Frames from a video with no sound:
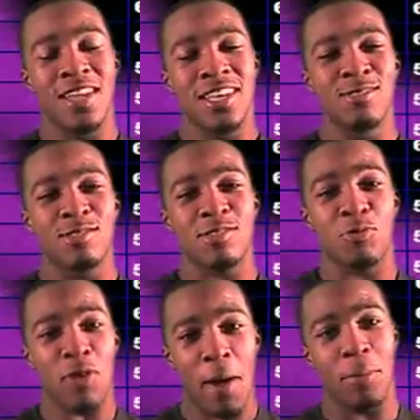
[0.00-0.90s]
You
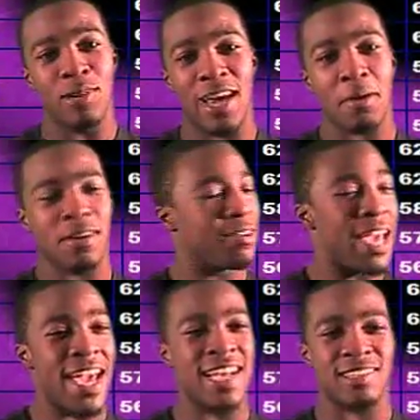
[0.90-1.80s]
scramble like
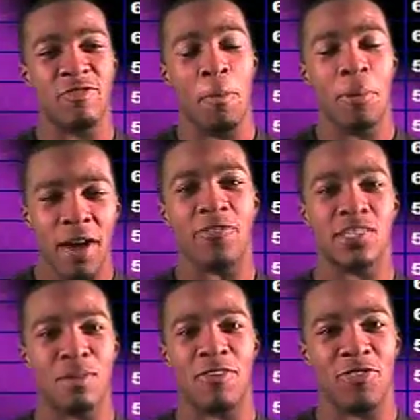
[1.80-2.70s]
eggs for
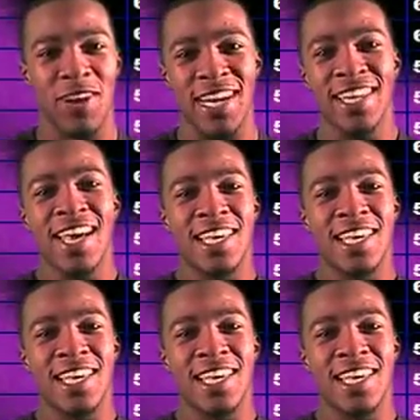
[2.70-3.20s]
breakfast, my friend.